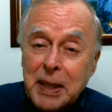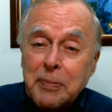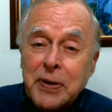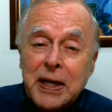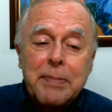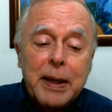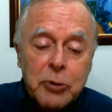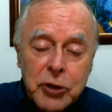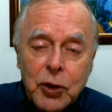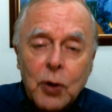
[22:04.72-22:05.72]
separating
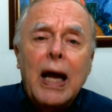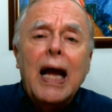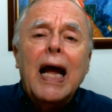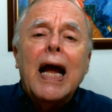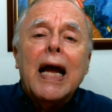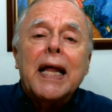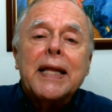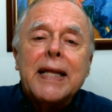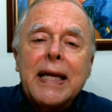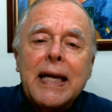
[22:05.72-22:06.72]
people. So
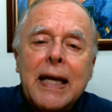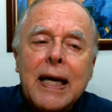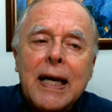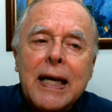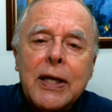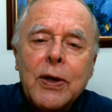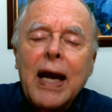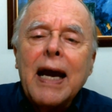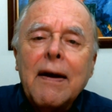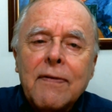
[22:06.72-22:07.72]
you
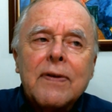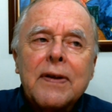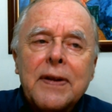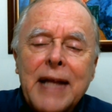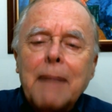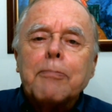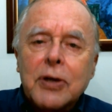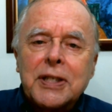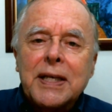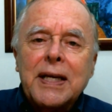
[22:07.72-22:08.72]
have that
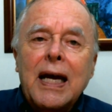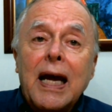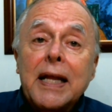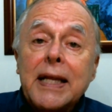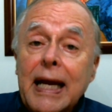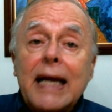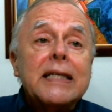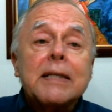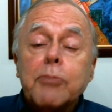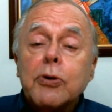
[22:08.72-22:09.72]
person, the
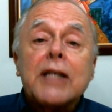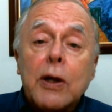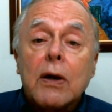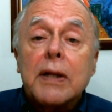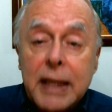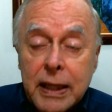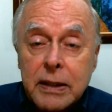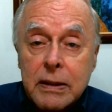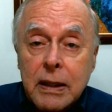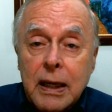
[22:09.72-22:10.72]
agent puts it all
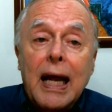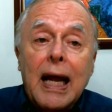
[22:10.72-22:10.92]
together,